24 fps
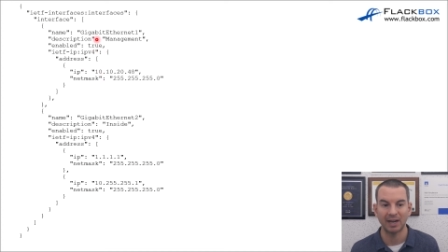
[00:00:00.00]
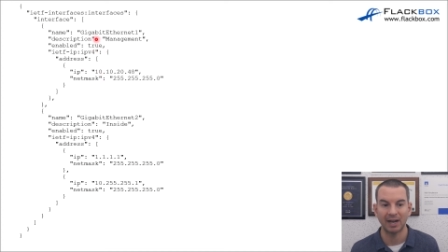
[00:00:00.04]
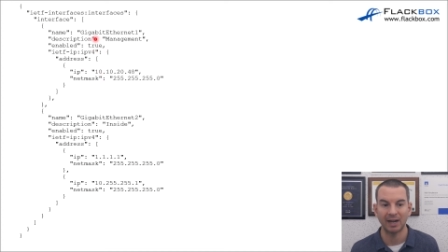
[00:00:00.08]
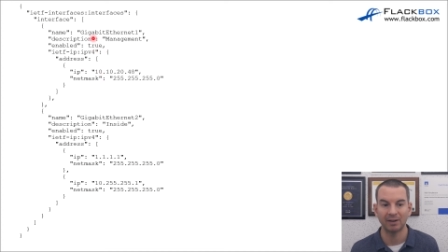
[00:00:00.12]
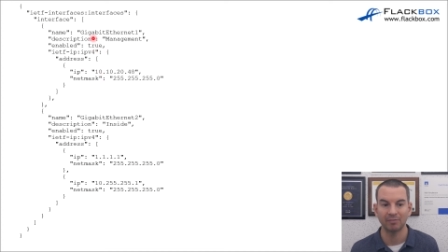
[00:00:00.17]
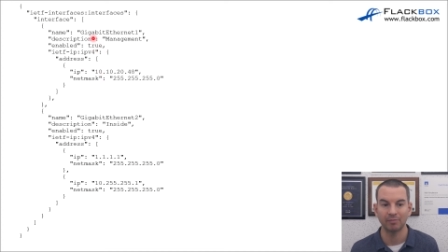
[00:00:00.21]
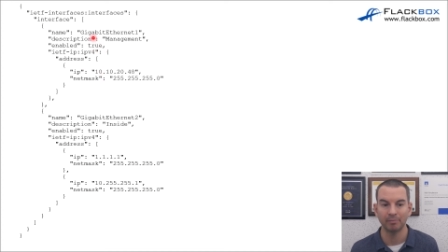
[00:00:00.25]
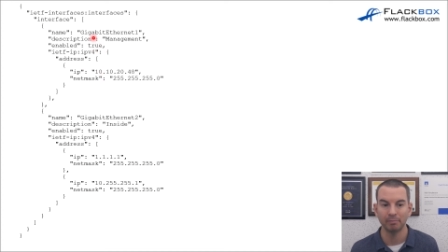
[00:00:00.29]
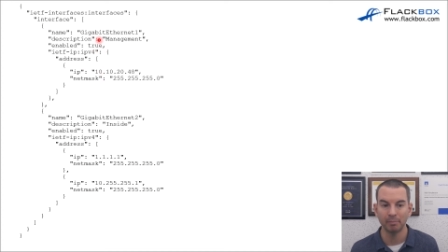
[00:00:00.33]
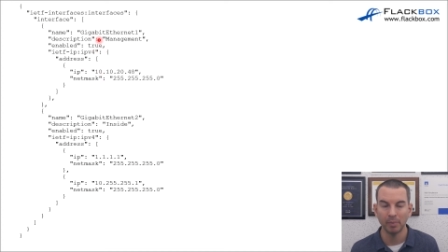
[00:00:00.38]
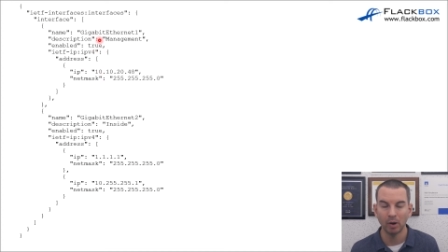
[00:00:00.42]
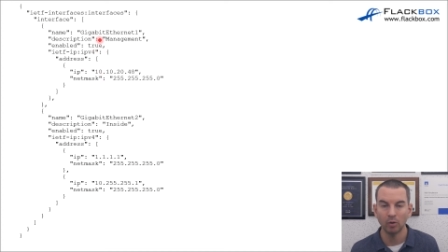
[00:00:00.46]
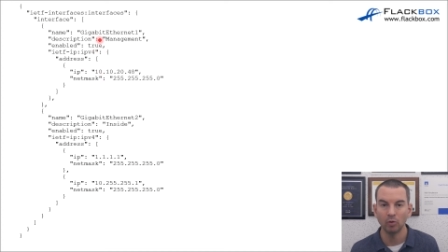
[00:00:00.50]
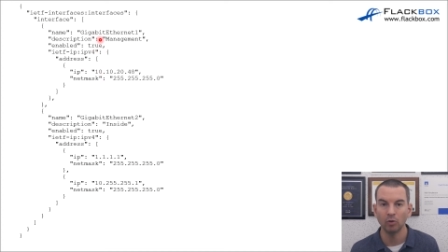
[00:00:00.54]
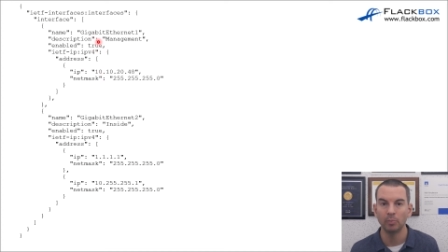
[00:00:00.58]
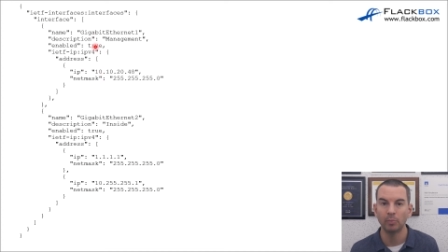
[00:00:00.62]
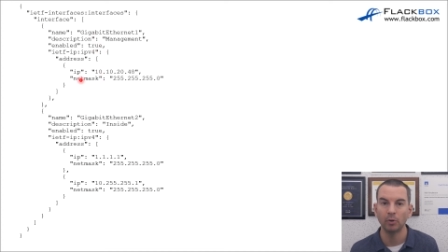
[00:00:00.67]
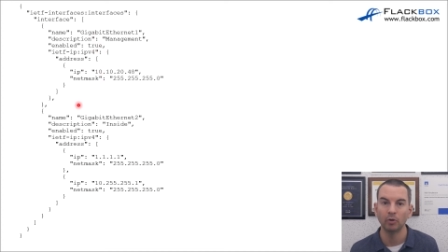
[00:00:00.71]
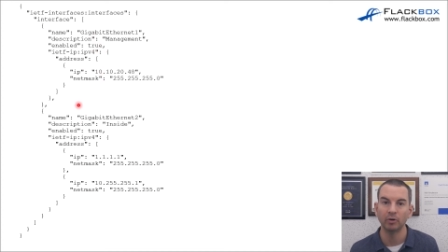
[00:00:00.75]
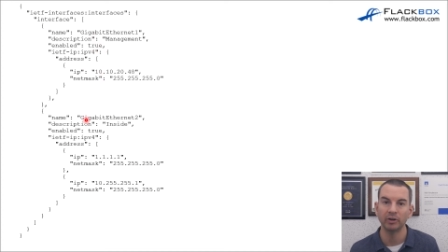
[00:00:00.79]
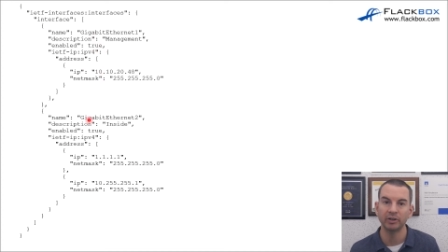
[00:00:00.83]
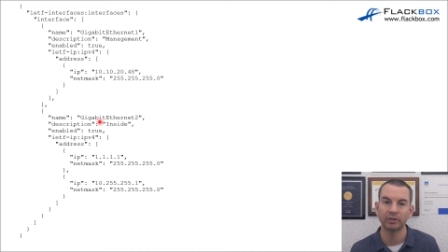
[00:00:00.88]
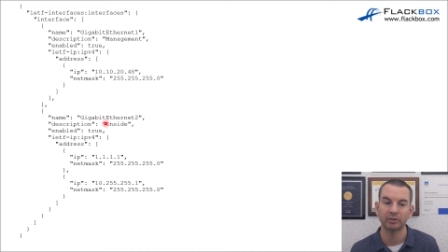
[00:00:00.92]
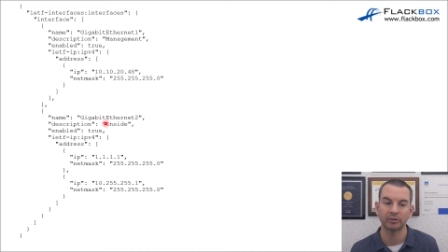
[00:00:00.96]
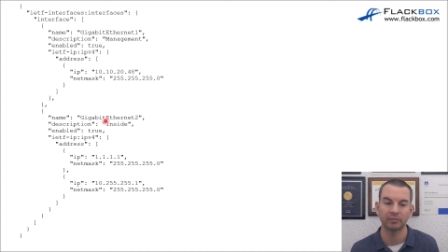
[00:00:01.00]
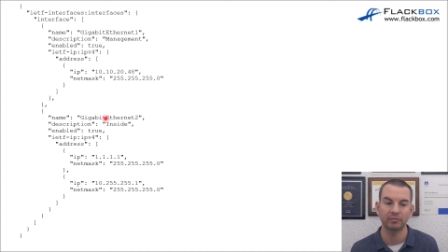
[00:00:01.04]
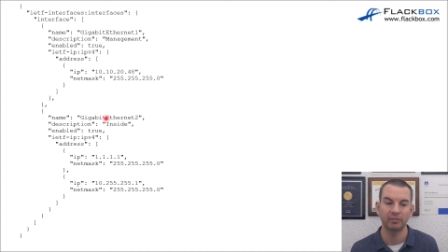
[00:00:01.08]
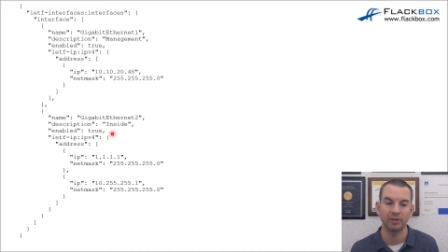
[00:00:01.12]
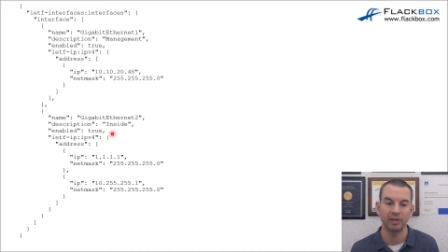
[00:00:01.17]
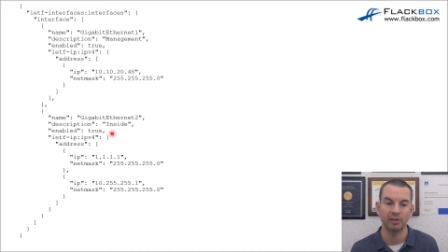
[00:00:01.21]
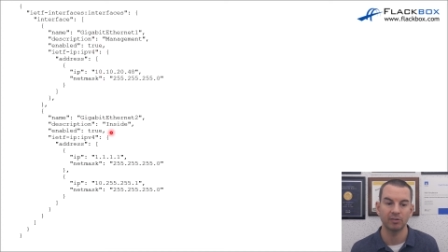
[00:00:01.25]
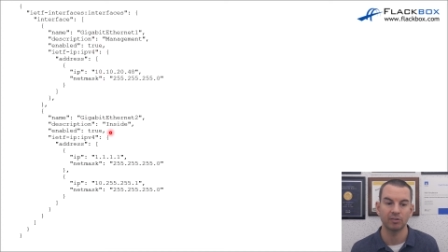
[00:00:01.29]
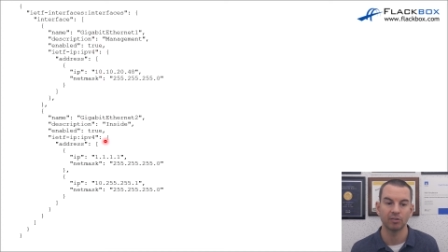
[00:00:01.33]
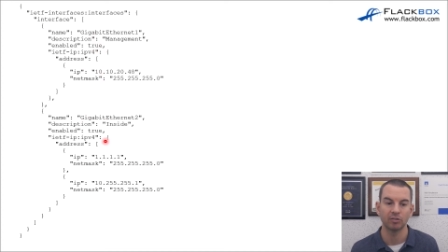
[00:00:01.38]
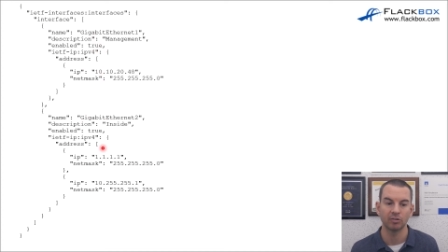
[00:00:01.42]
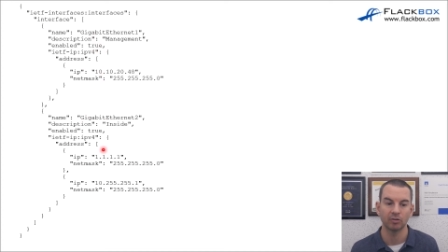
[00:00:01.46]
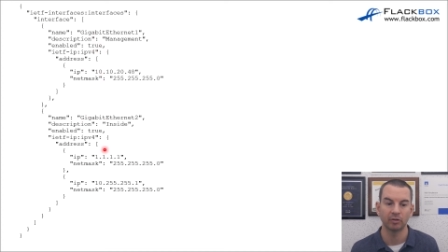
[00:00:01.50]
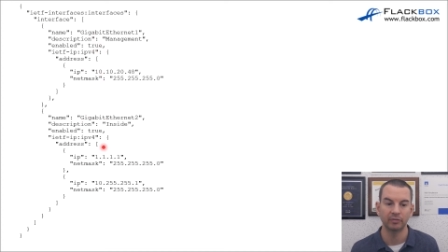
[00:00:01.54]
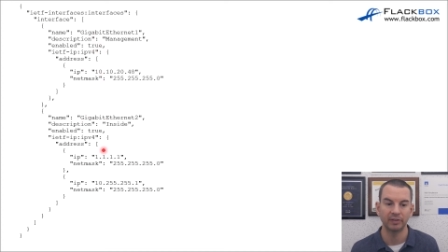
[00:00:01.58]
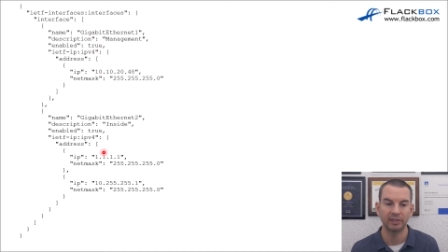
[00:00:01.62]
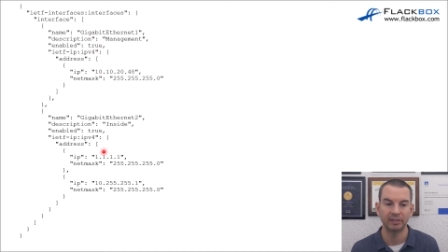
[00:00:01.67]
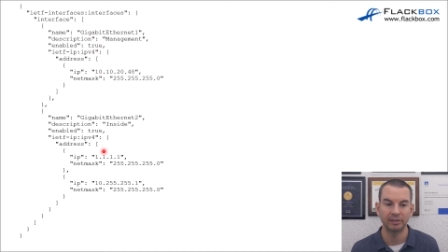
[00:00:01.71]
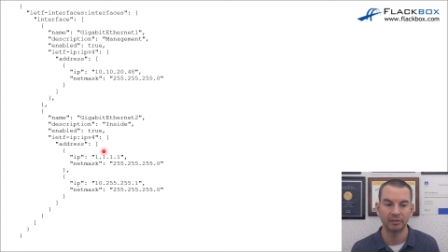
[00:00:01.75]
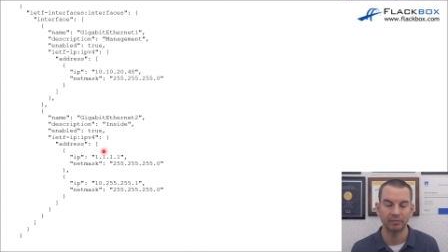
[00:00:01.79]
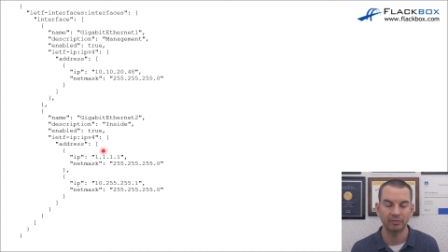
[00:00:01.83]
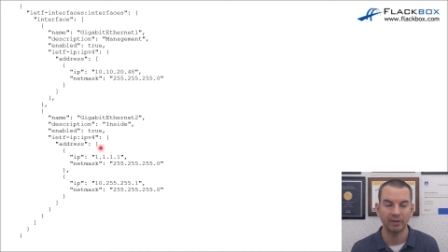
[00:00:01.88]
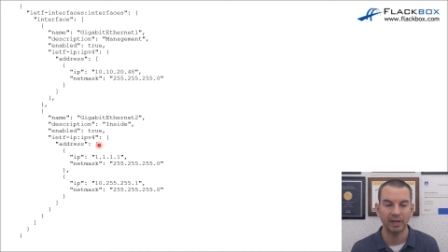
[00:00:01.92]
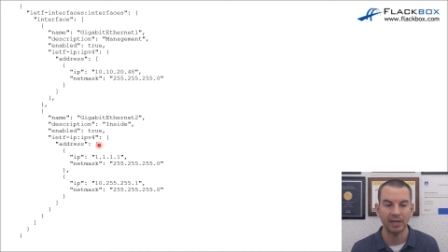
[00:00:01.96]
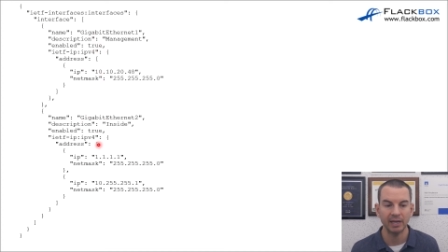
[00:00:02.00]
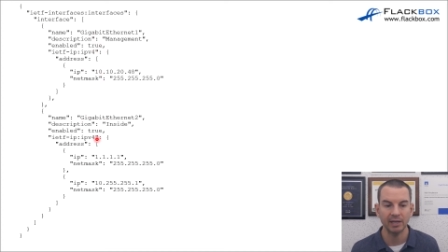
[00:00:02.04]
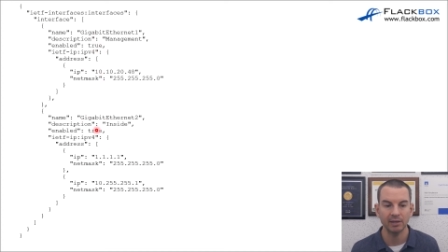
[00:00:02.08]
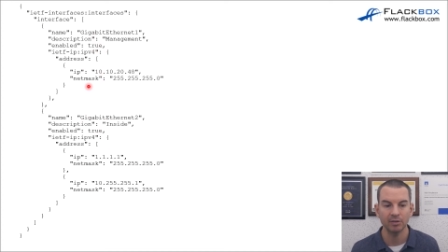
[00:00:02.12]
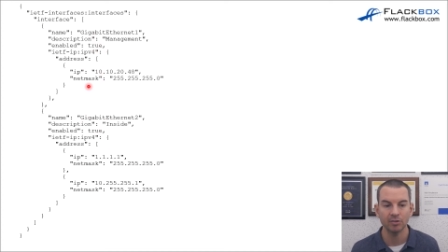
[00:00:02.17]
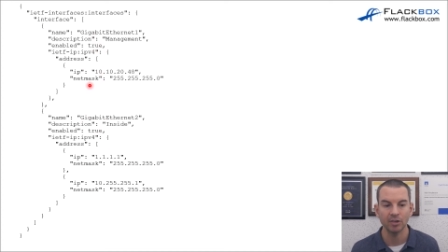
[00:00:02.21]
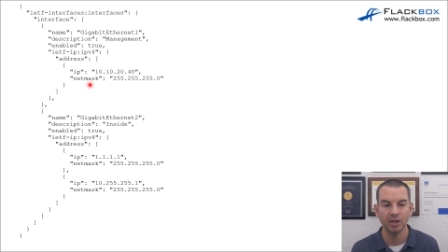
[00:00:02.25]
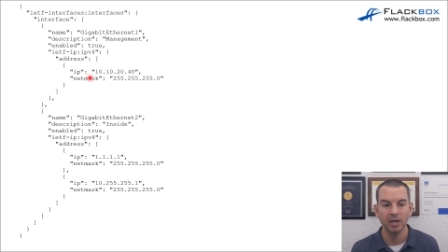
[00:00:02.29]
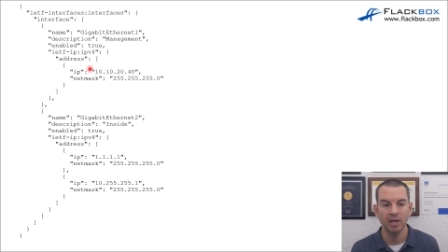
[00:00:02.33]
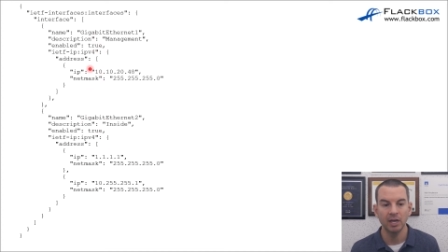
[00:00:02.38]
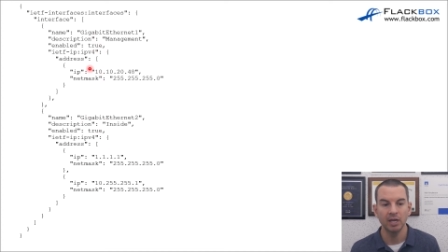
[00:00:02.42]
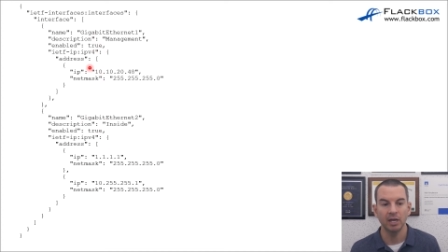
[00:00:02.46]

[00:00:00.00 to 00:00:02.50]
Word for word: have multiple interfaces on the device.